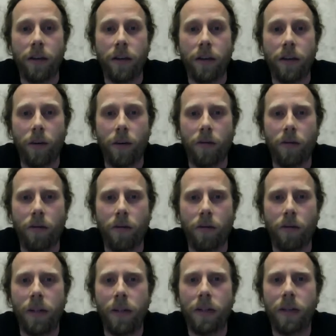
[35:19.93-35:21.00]
So for
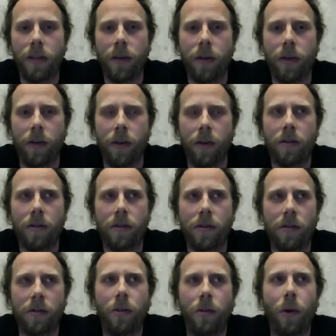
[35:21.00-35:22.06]
me, it's a it's
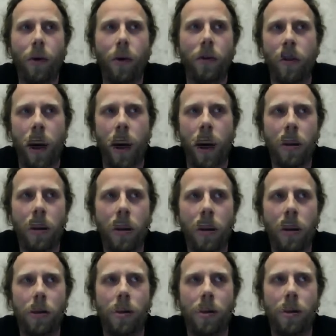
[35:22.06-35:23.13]
two hours flight, so
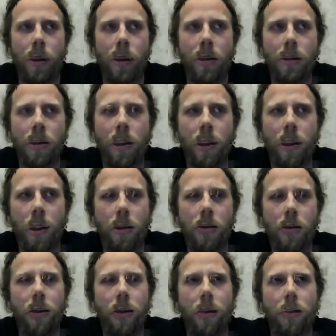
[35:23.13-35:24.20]
it's a very interesting country
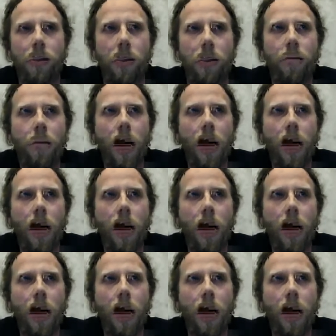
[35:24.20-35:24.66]
to go to.